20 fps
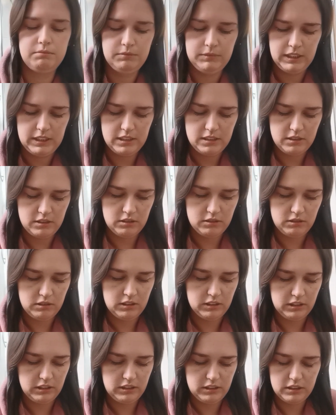it's not
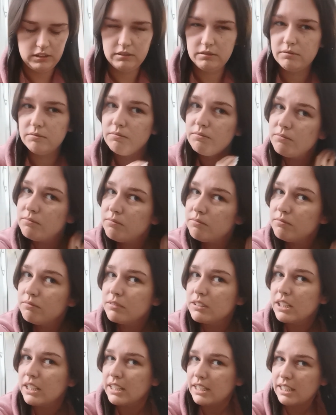like
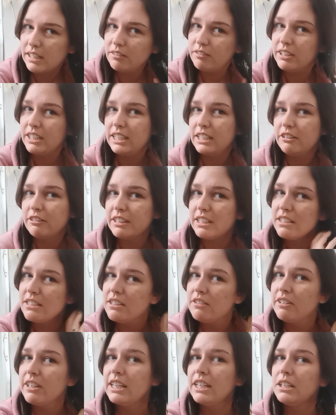gonna get really
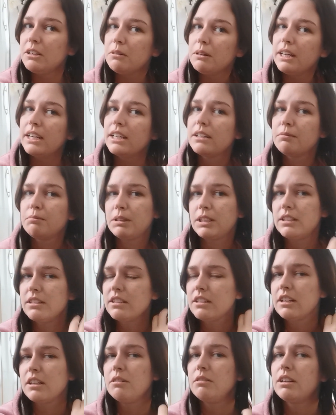greasy really quick, because
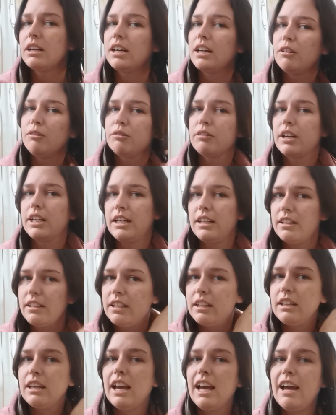I don't have
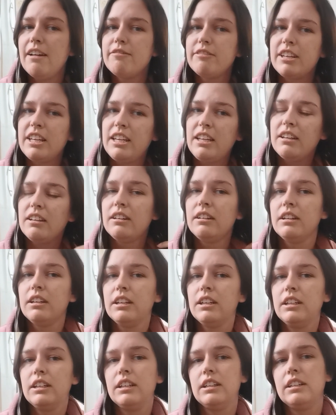anything heavy
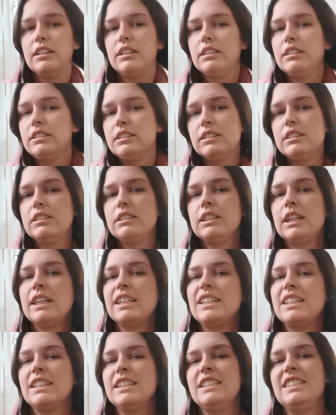
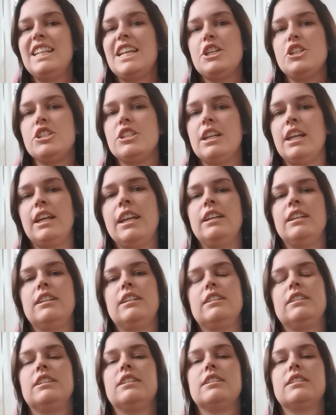and
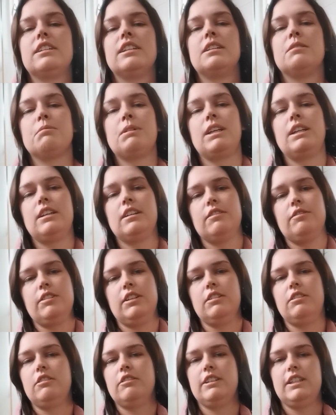conditioning that's gonna make it
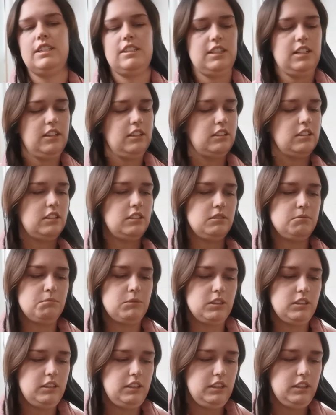feel greasy like on
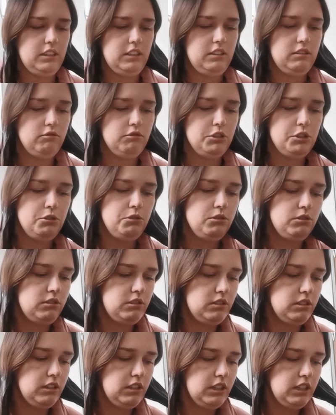my
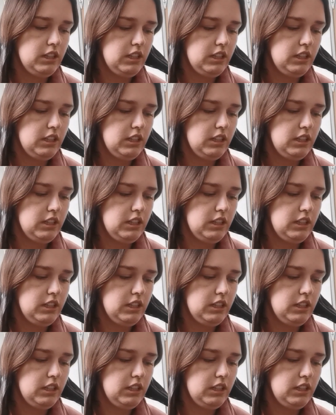roots.